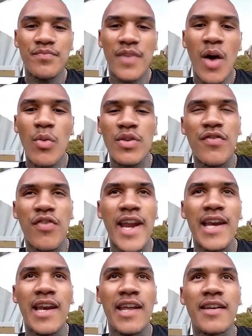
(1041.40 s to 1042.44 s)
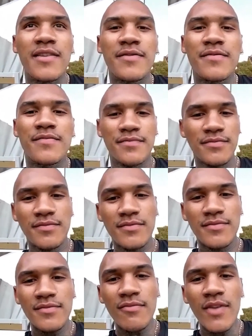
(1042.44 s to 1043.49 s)
I was friendly.
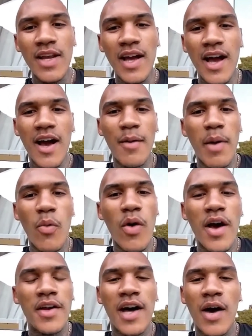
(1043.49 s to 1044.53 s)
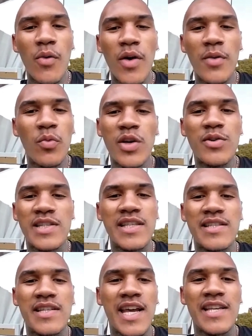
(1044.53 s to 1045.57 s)
I weren't what you see
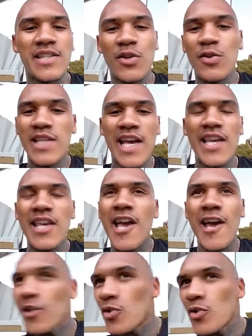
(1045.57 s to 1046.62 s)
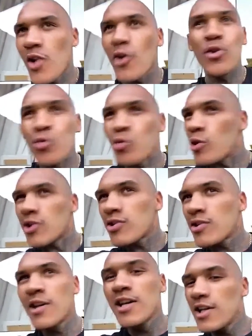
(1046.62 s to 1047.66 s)
today. So you say, you would have,
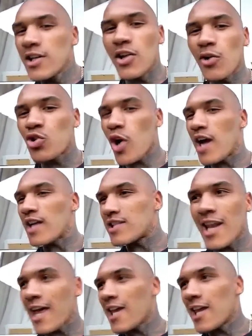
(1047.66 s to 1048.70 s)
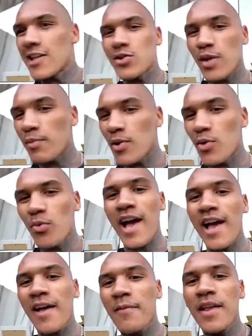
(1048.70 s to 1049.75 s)
tried to lay into him and all that.
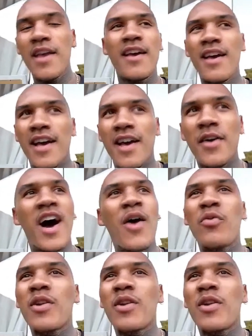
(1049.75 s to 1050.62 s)
I wouldn't.